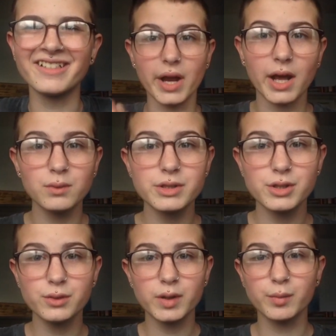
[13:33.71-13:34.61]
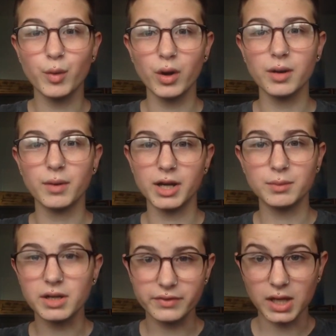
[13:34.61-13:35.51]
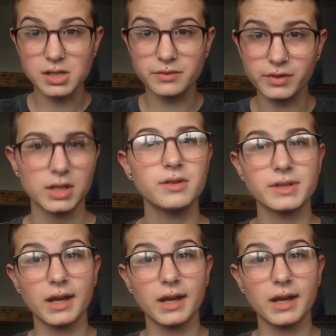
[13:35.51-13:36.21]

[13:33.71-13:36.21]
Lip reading: and I will do more body modification videos.